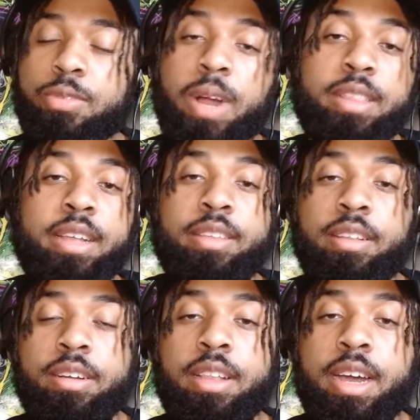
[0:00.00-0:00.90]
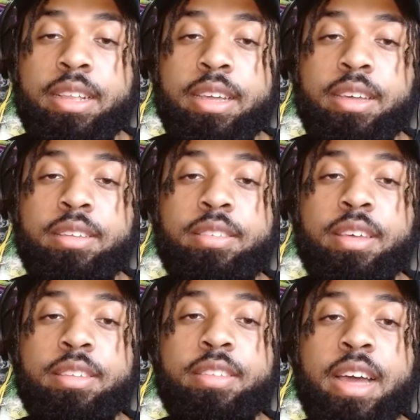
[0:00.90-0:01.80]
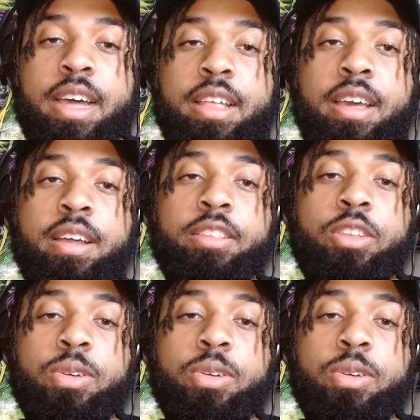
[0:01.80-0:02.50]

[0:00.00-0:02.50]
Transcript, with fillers: that's where I think the decline is, is that